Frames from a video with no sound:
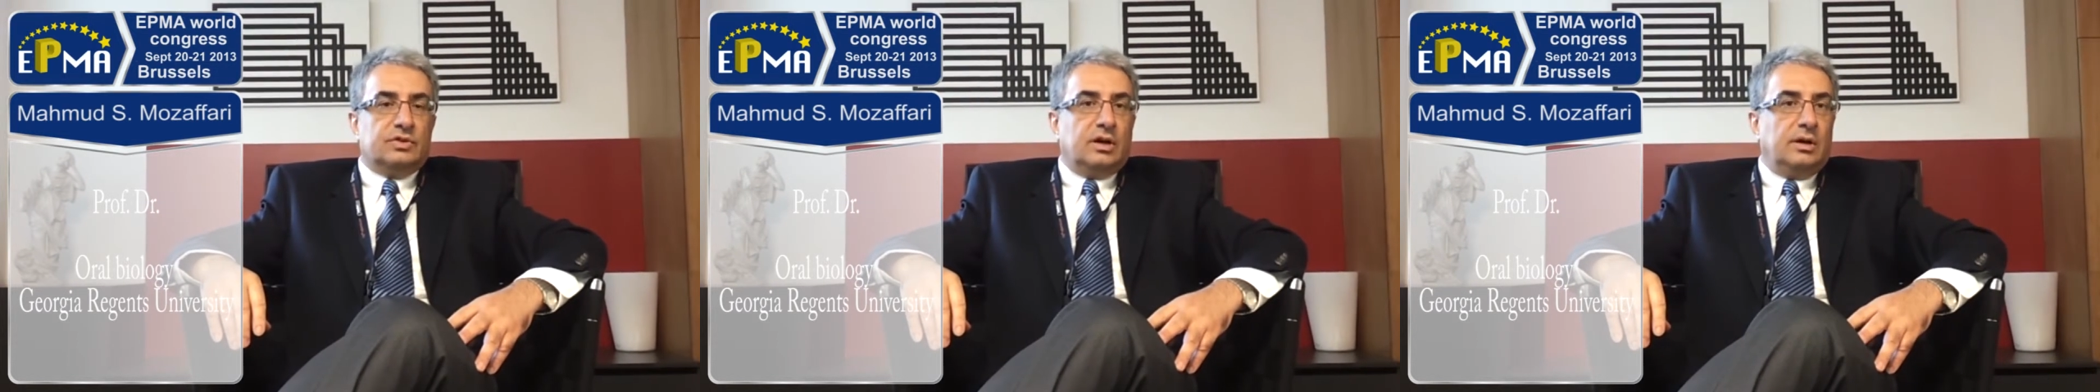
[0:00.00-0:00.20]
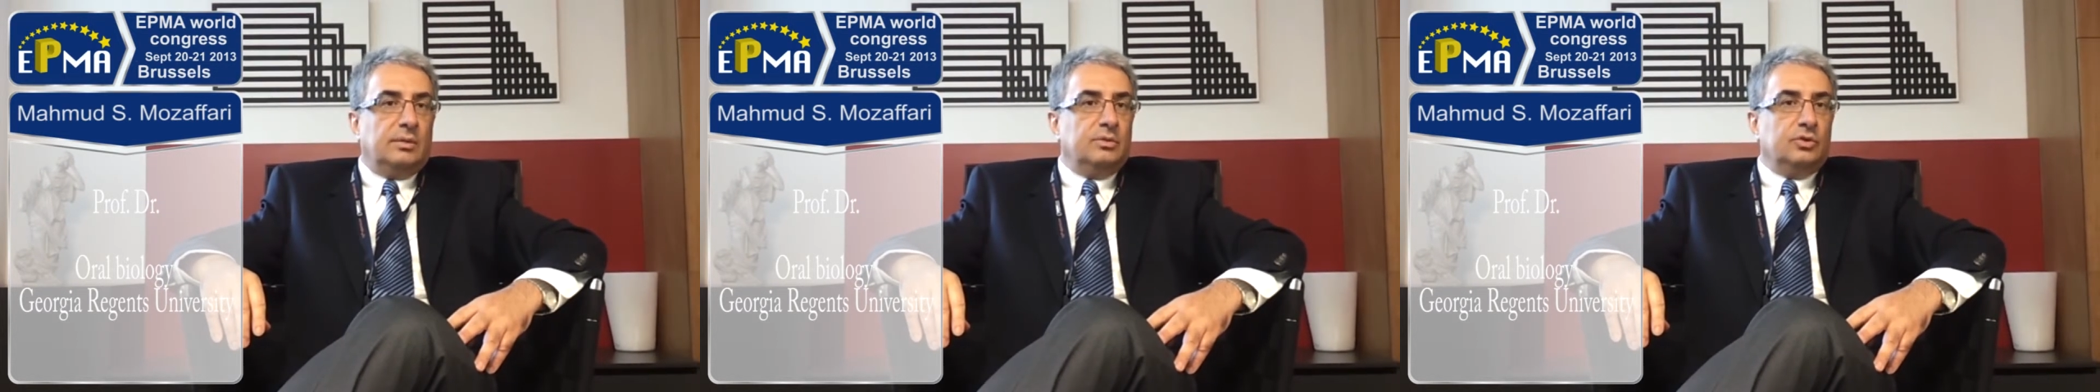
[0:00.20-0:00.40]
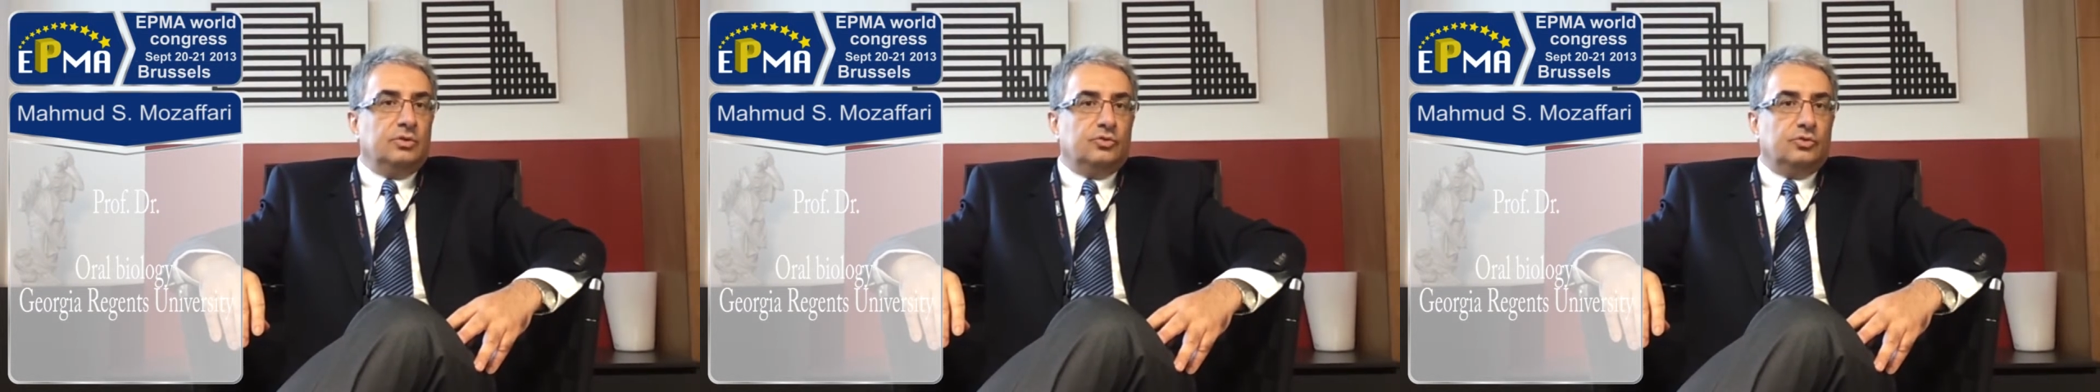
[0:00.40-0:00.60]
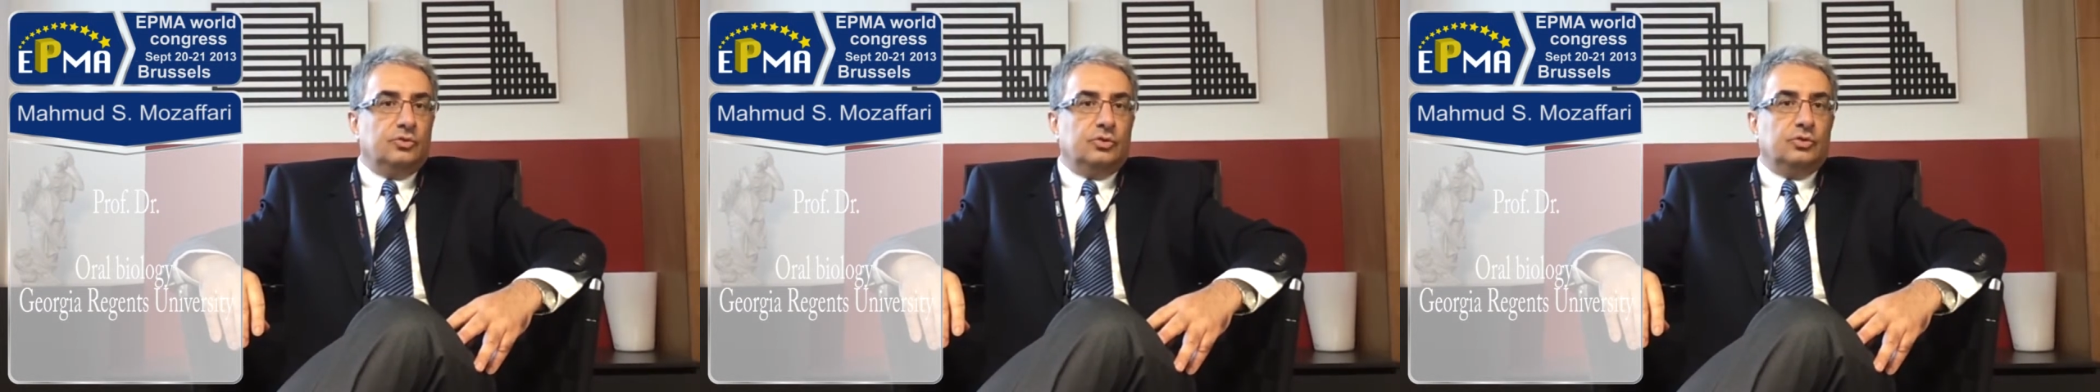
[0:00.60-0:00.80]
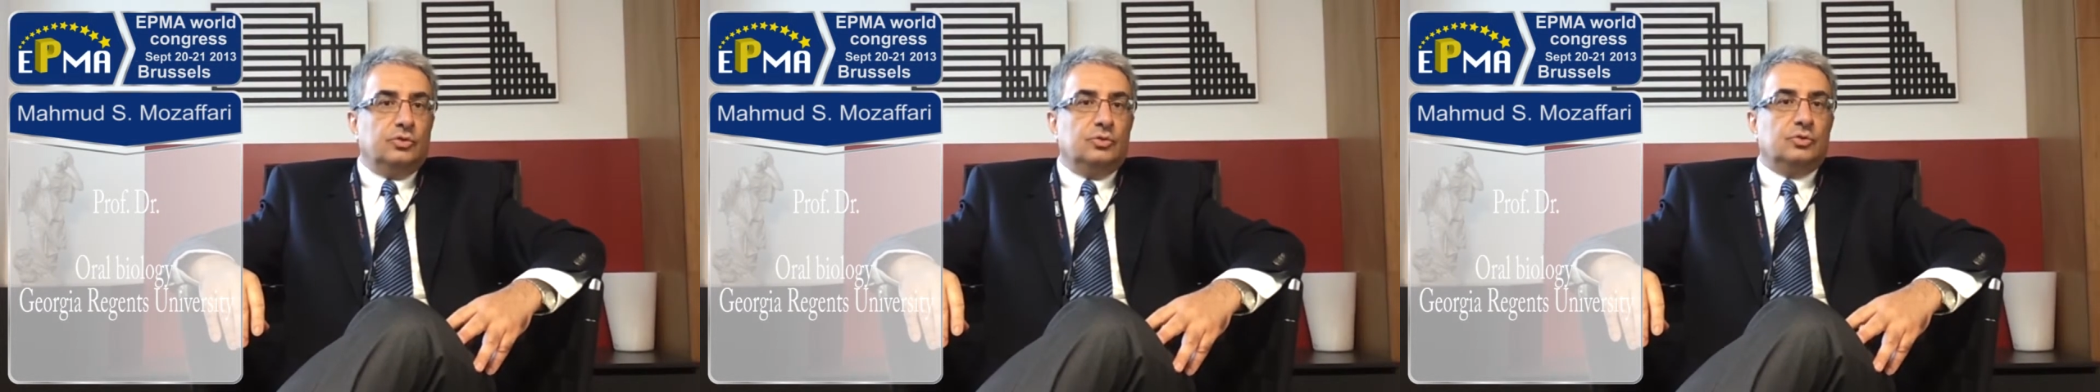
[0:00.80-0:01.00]
time
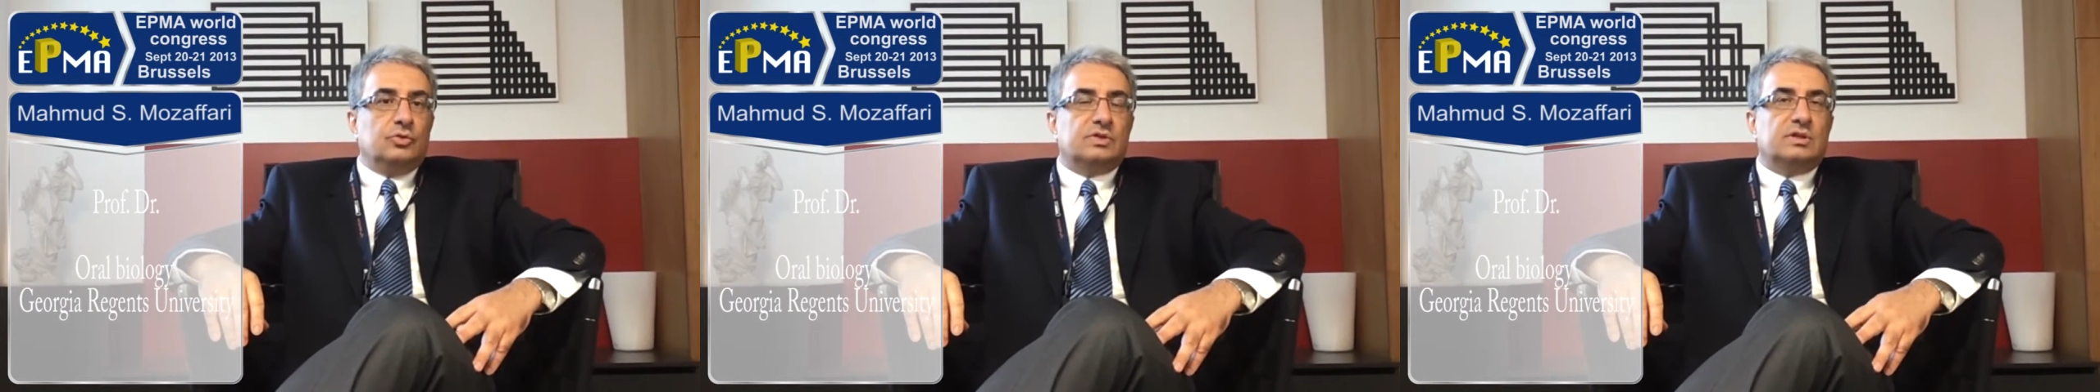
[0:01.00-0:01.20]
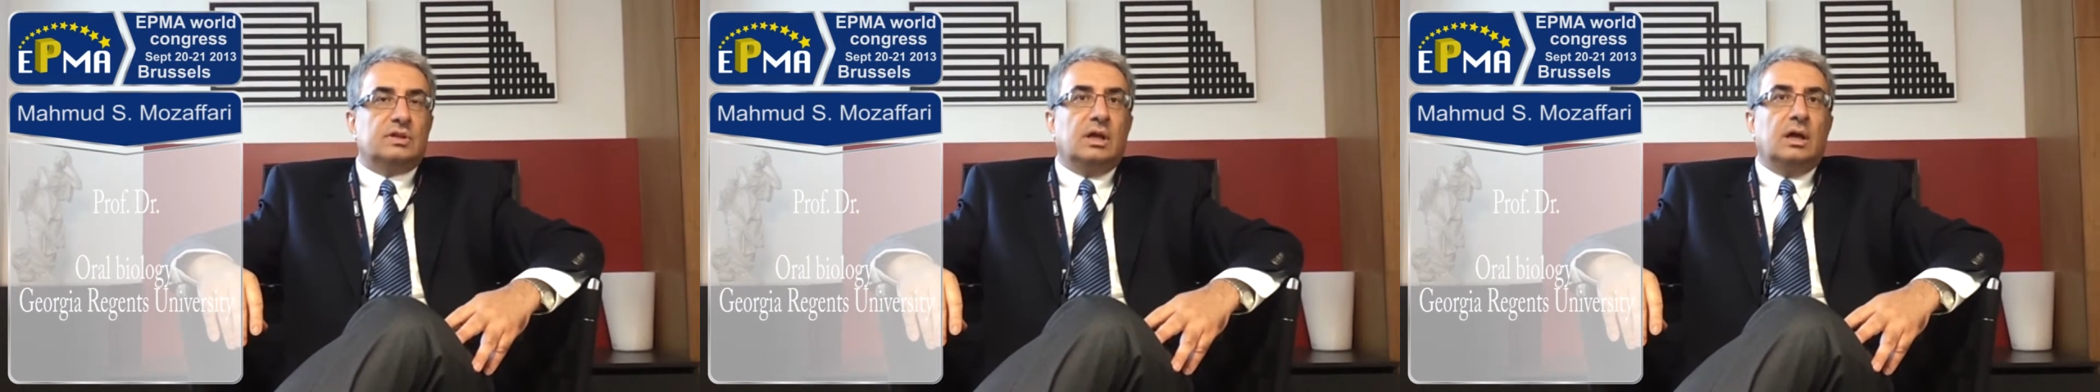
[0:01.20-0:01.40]
introduced